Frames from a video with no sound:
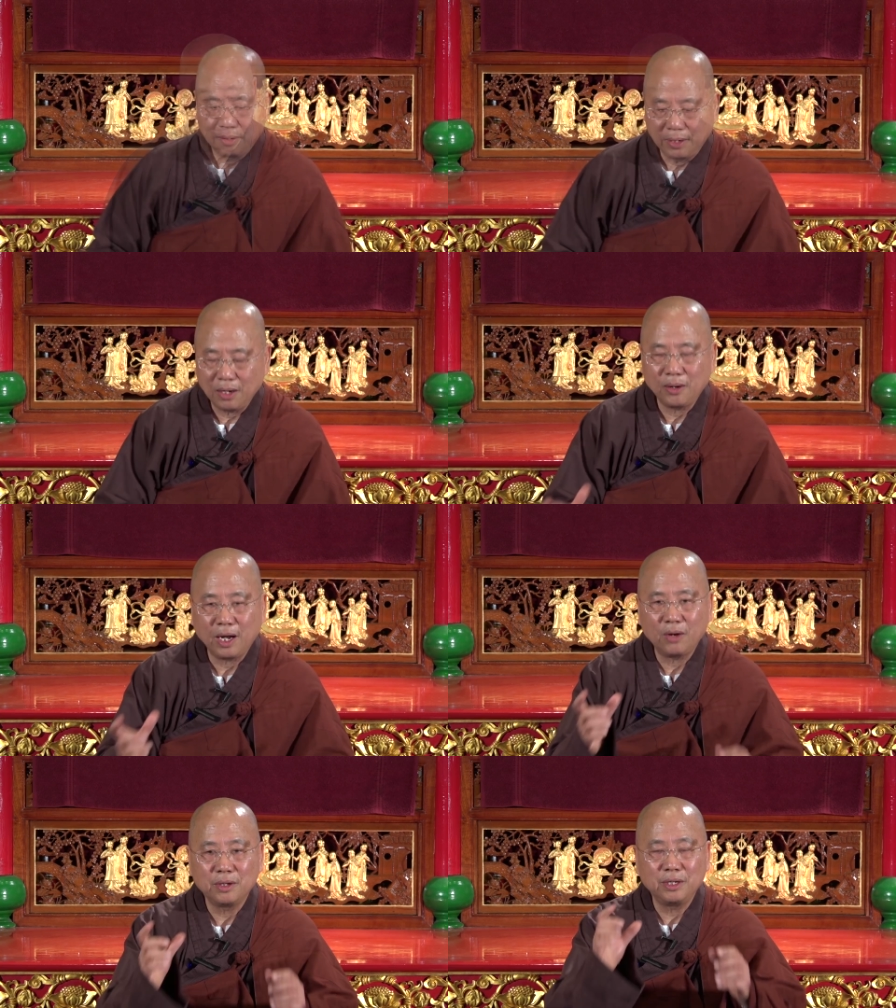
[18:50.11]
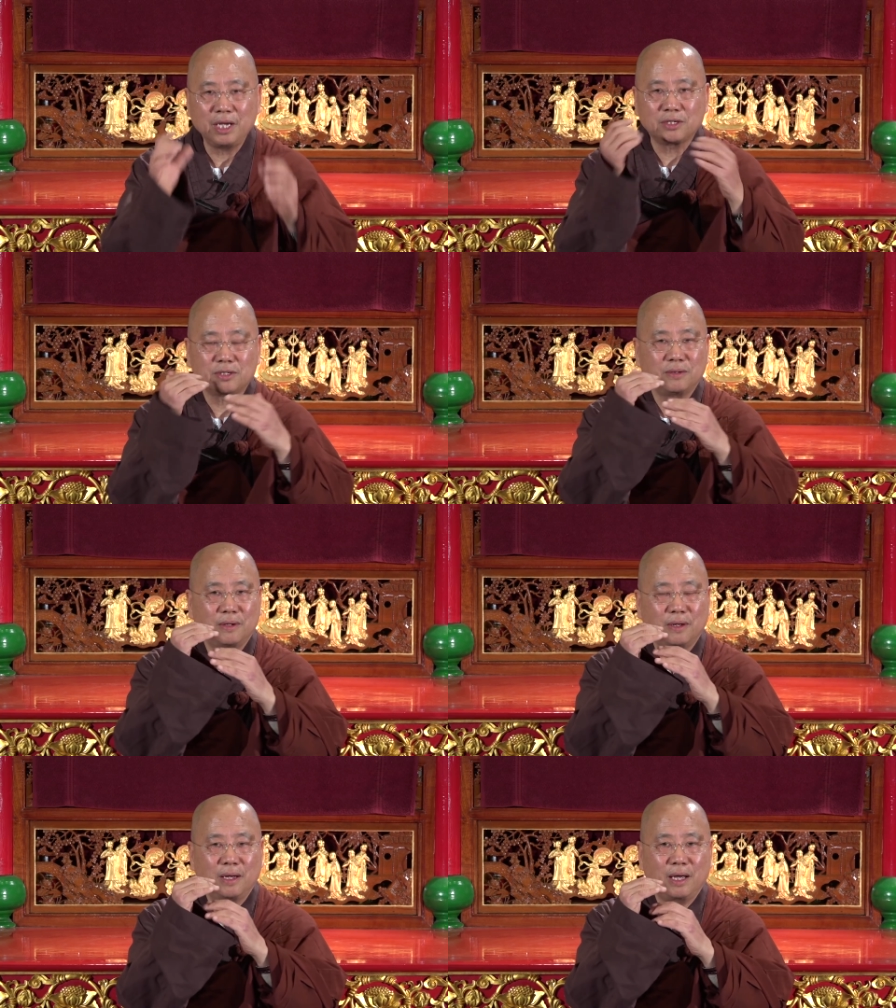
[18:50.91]
Now, our next
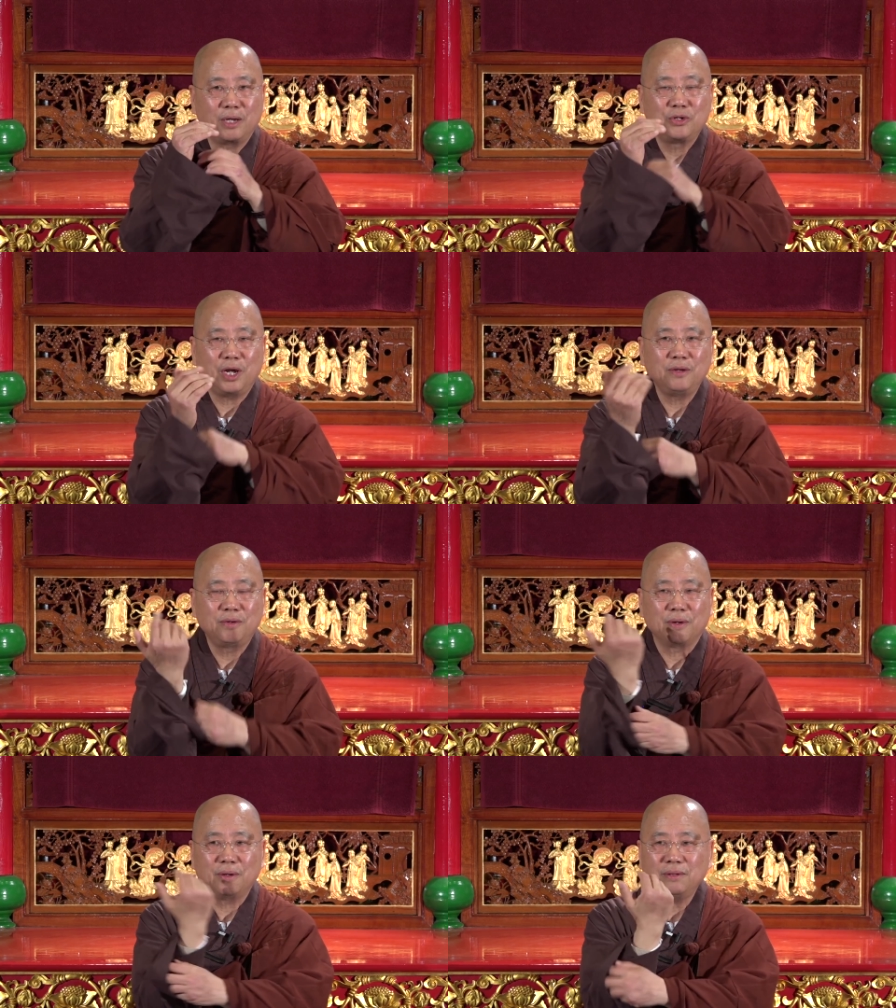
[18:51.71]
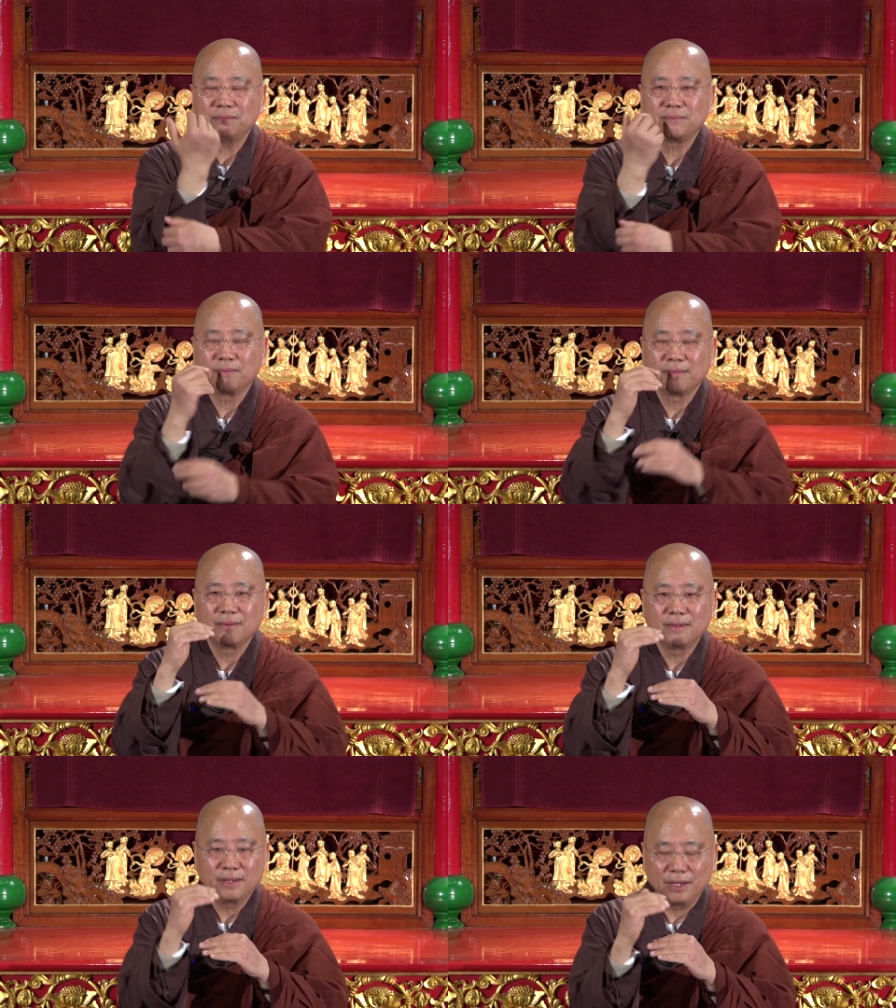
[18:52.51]
agenda
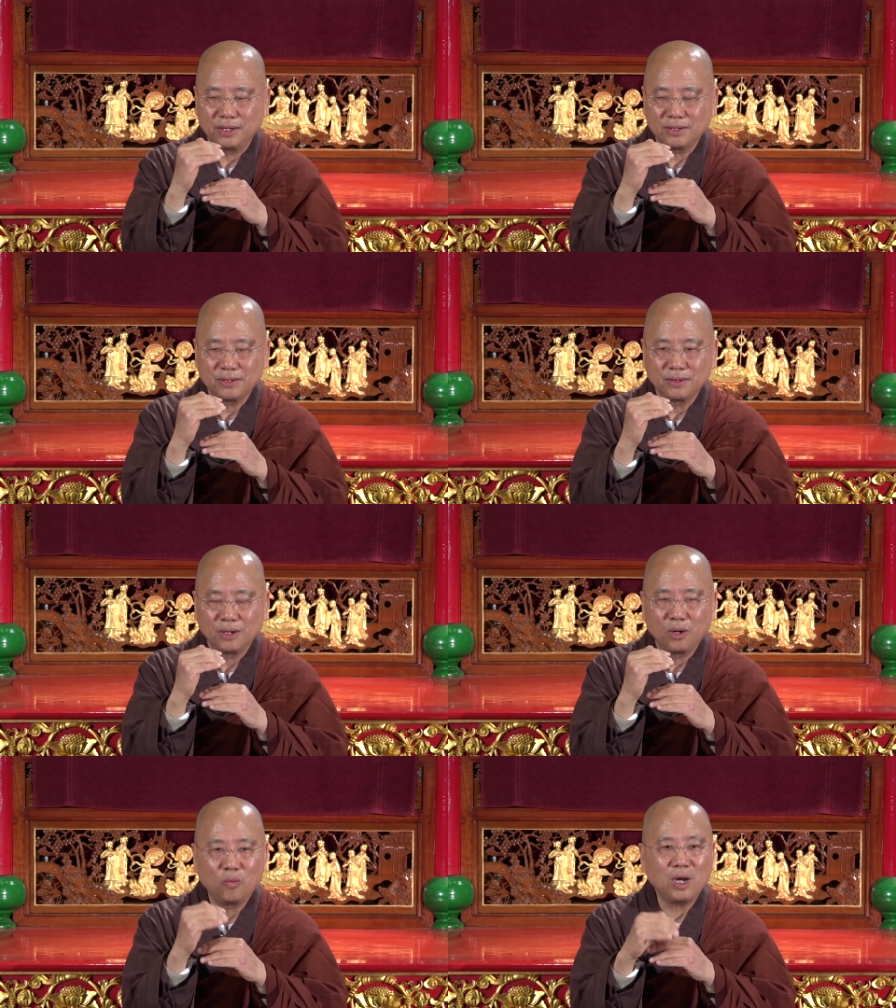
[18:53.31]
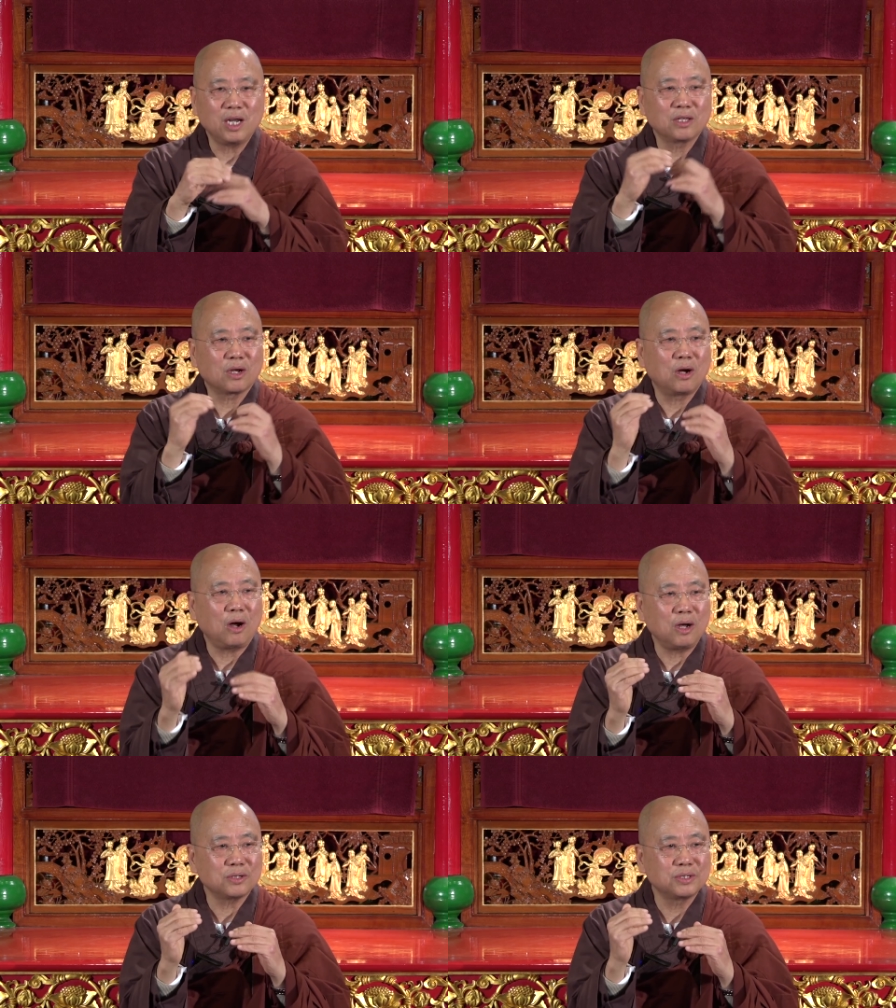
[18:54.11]
is what are the
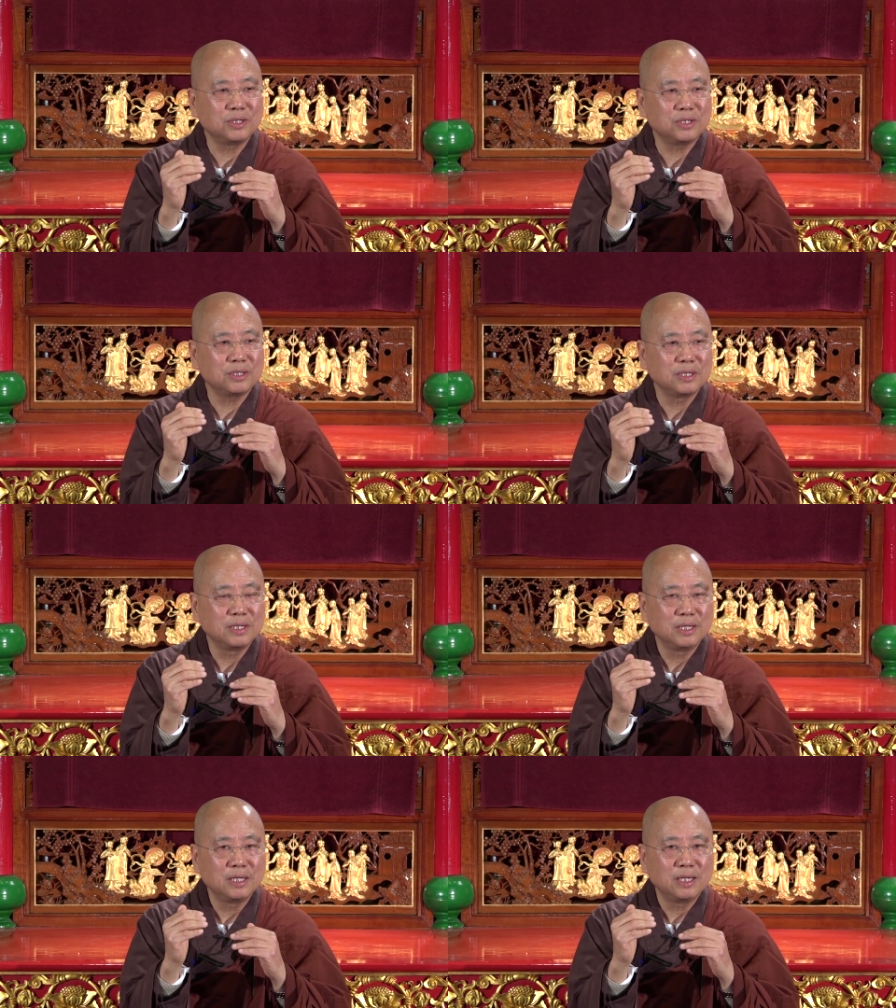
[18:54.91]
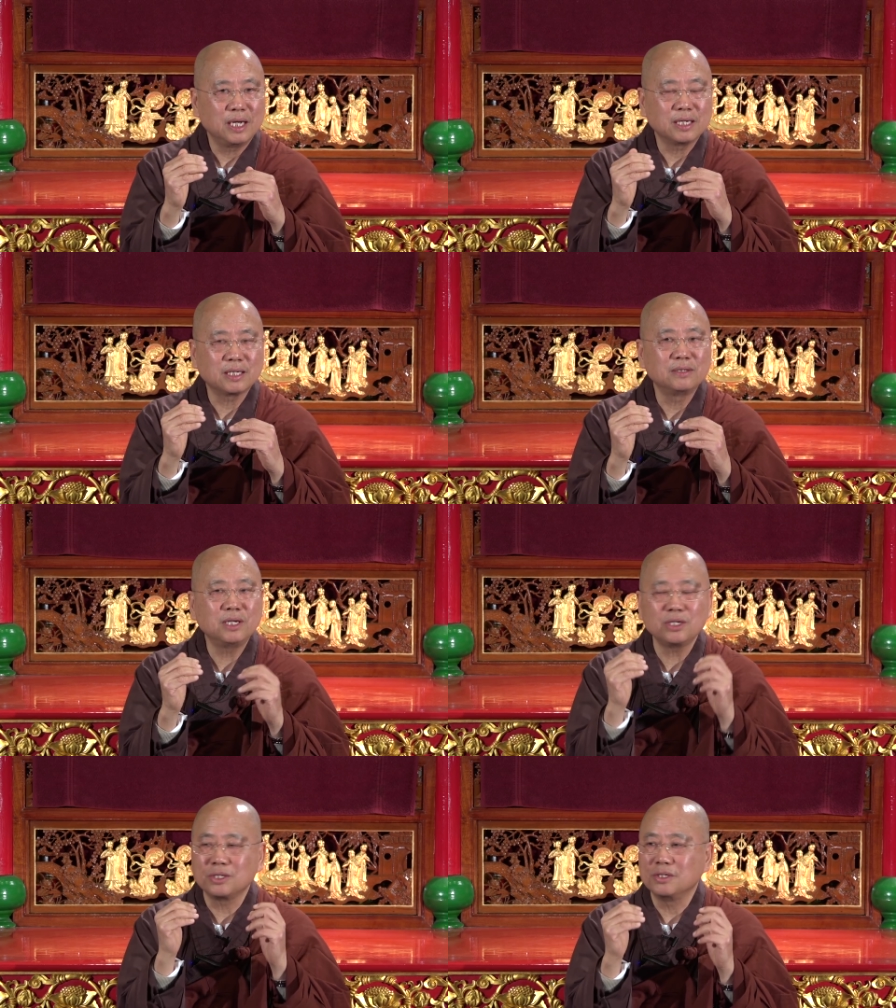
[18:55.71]
causes and
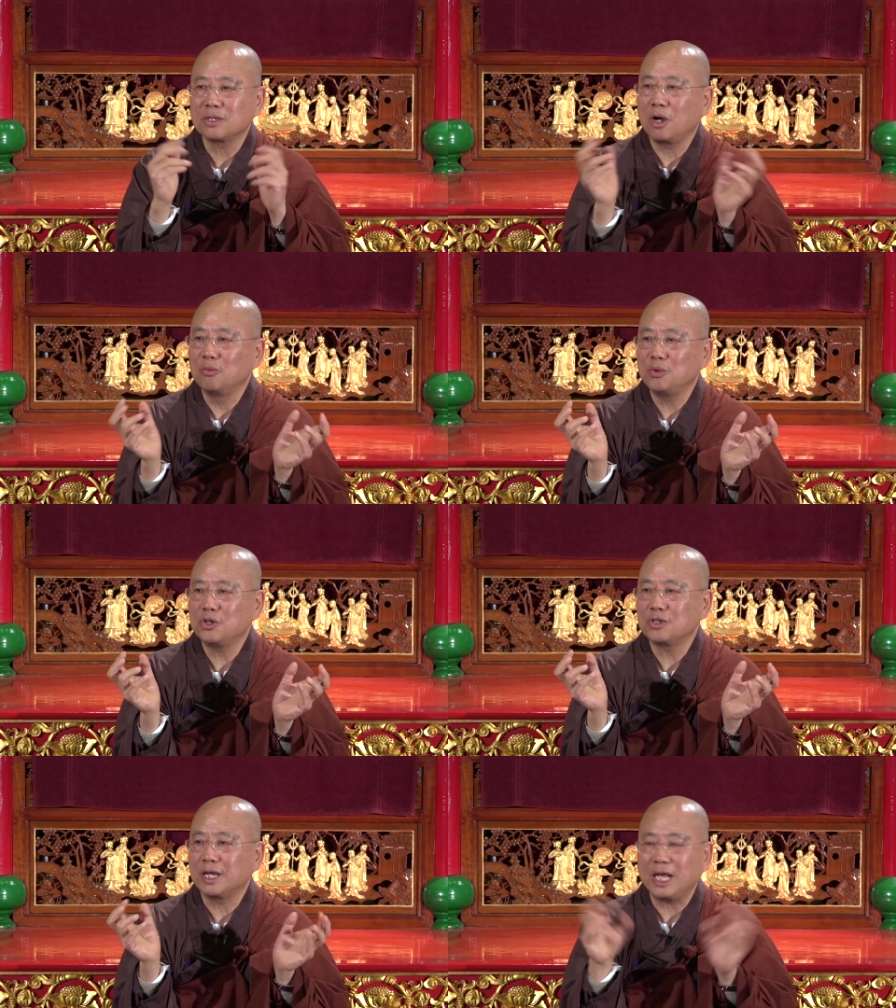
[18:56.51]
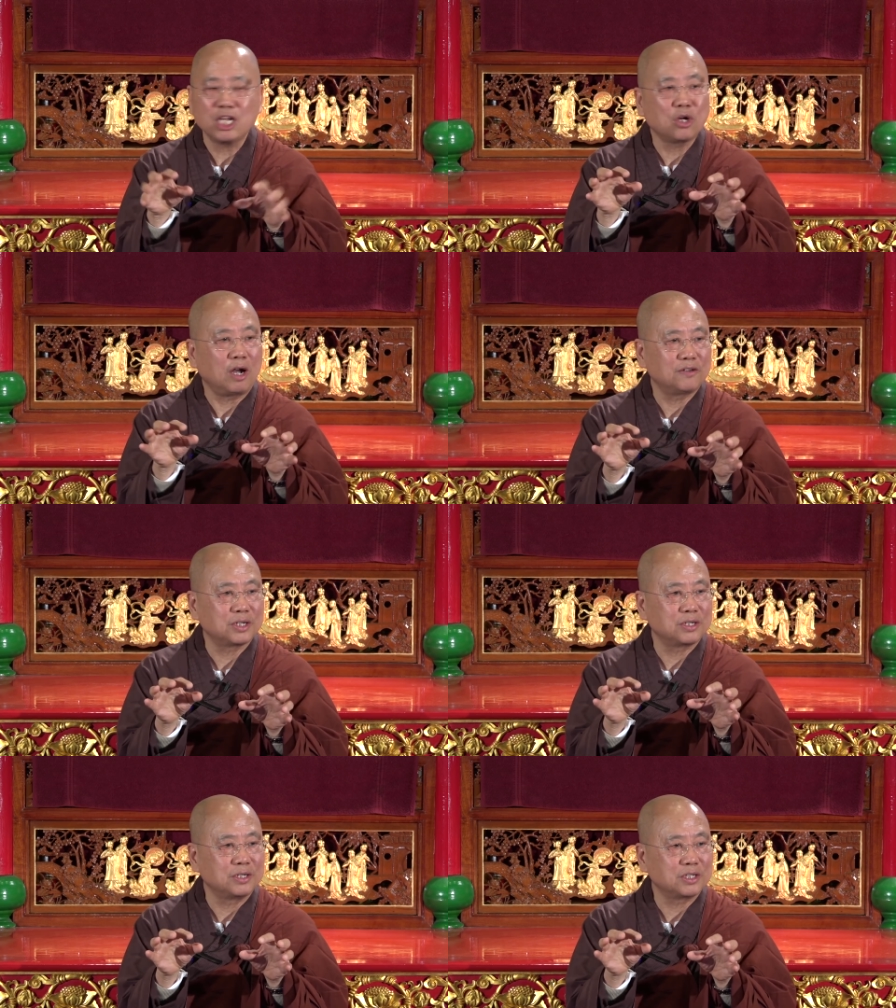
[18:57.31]
conditions on which the 8th
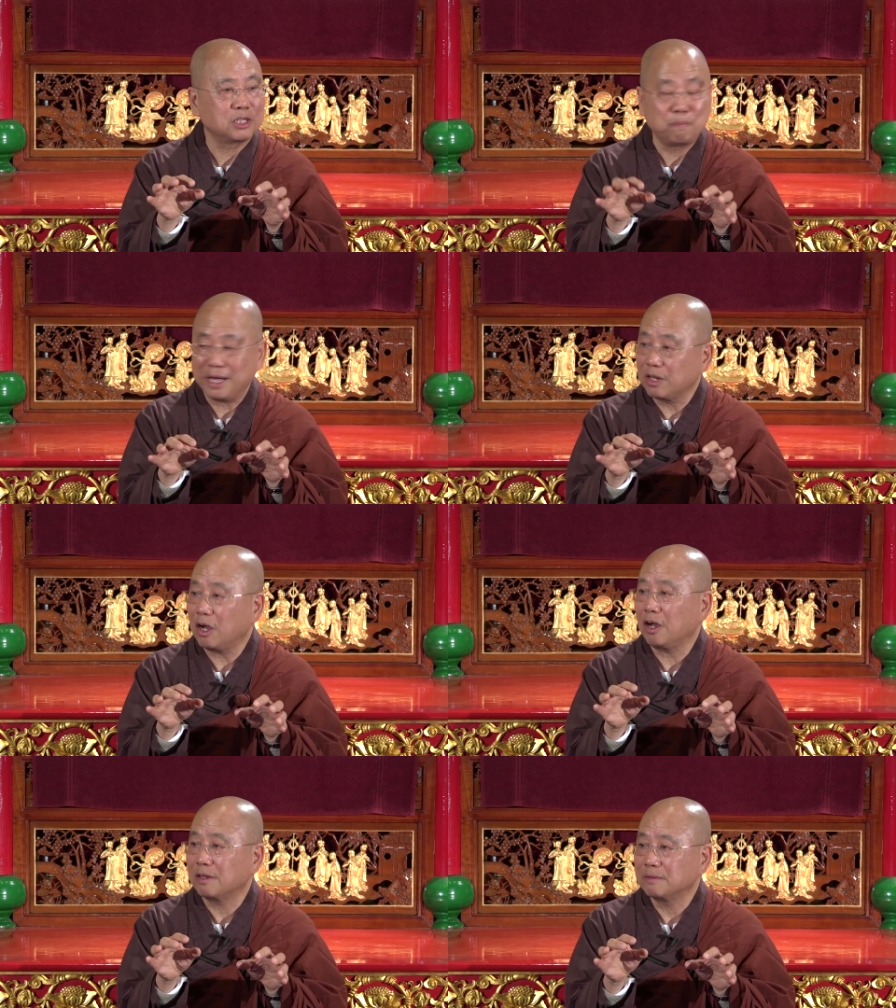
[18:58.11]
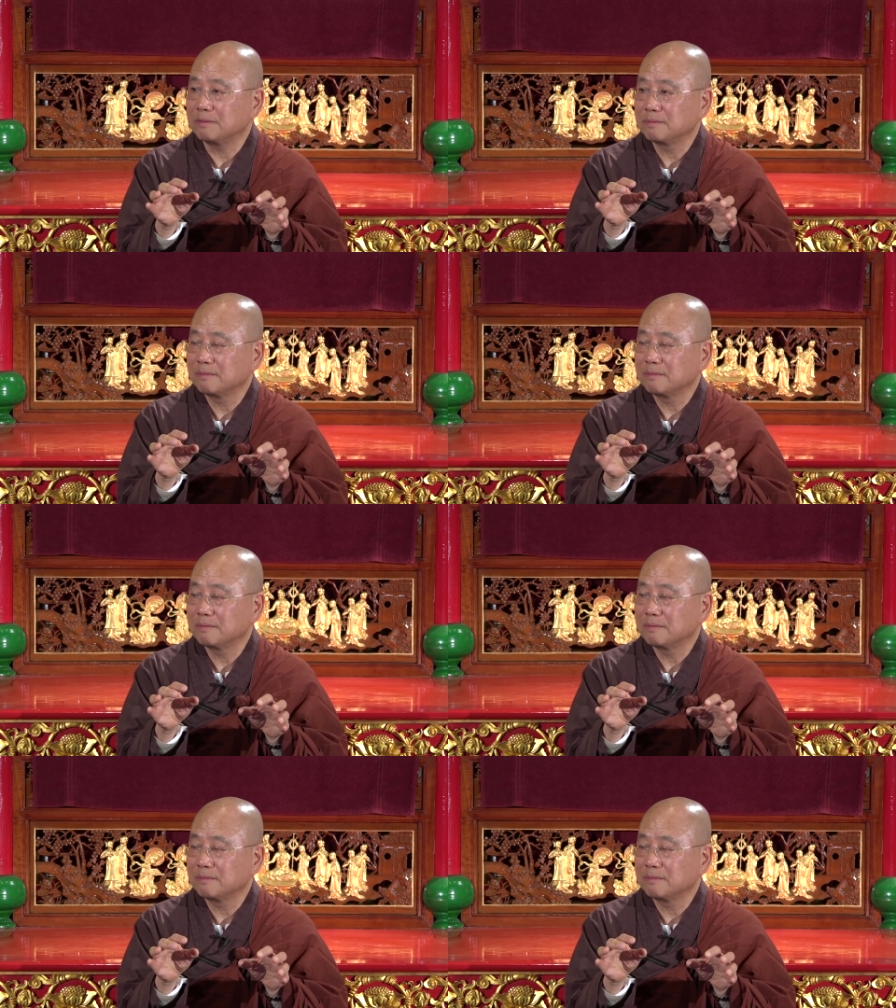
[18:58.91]
consciousness depend on?